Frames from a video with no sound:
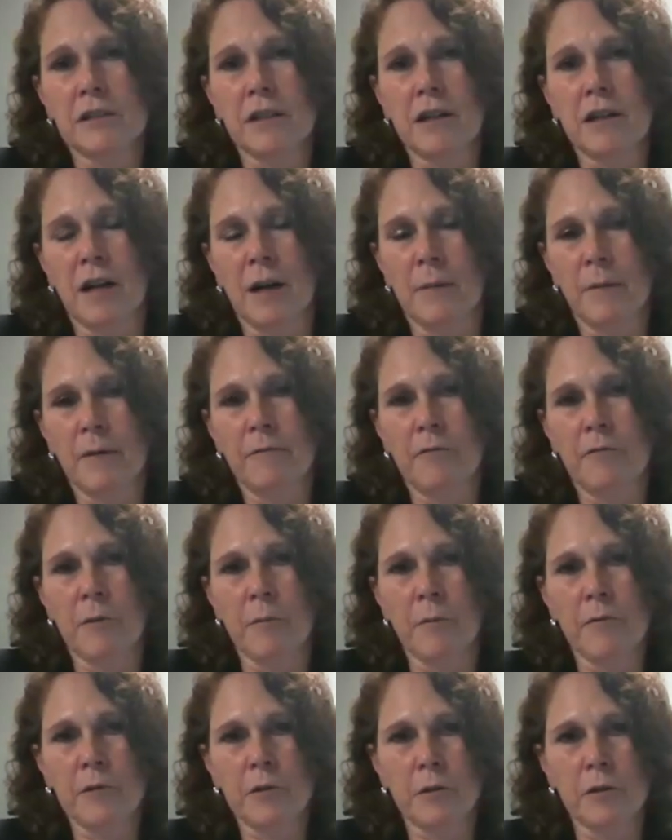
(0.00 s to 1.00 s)
is a common
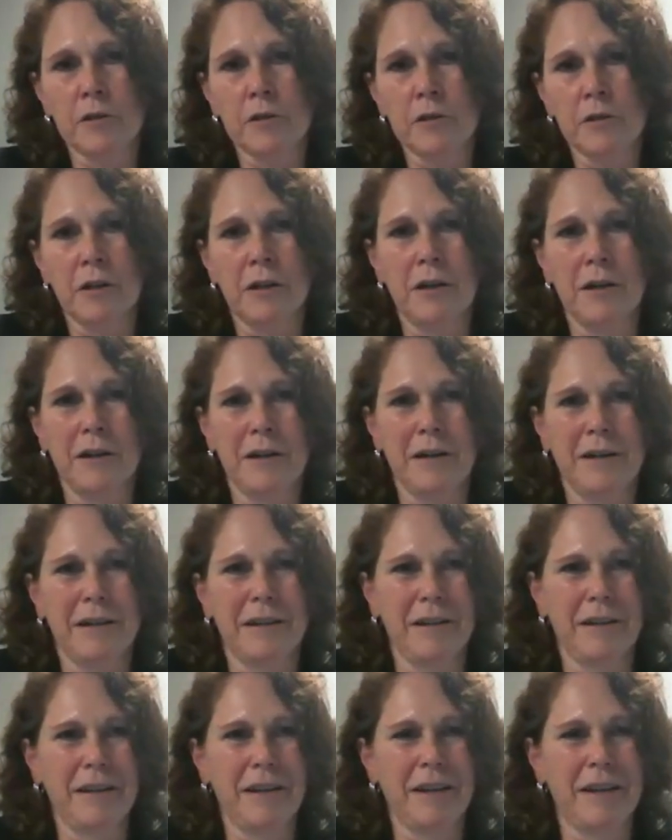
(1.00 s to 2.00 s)
form of torture,
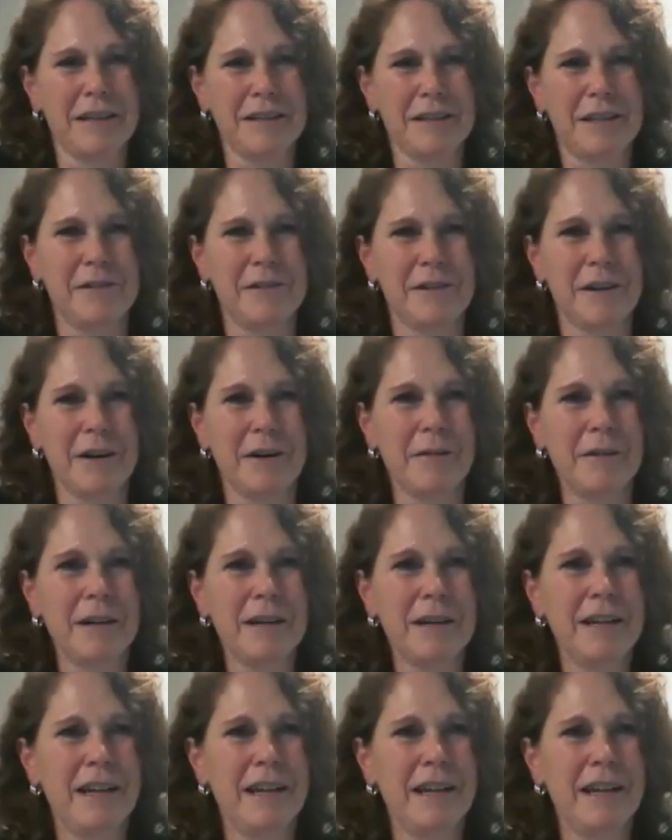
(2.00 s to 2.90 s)
as you know.